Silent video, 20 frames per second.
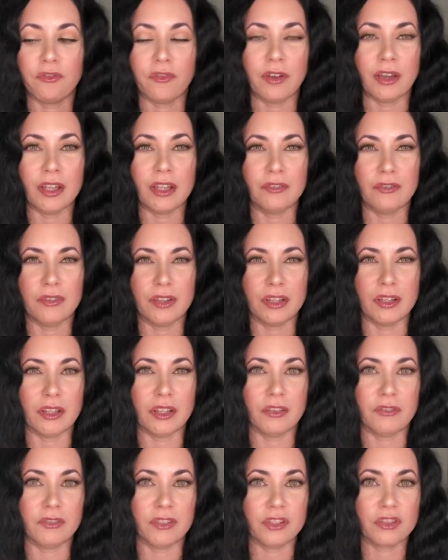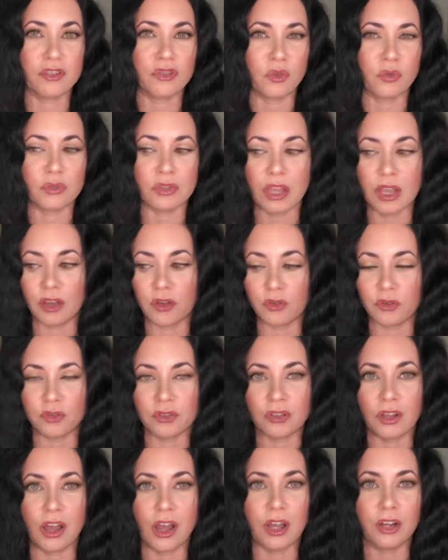if it's sold out, or
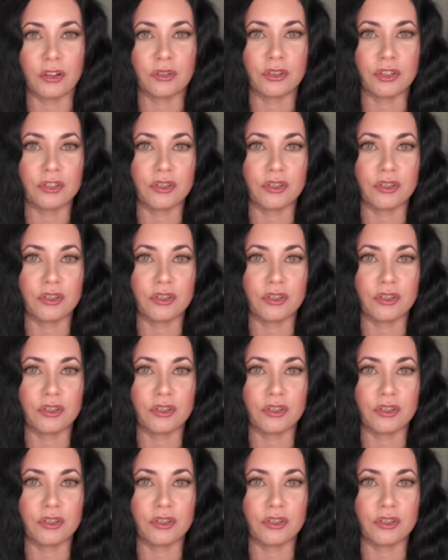I'm going to